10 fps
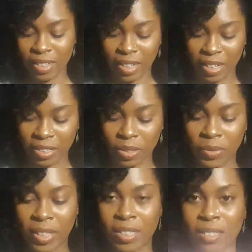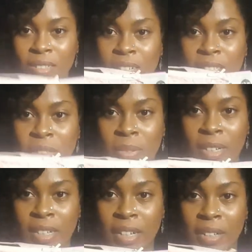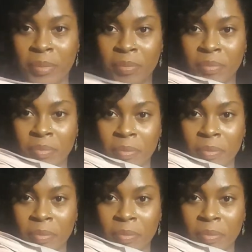I just got these underwear. Um,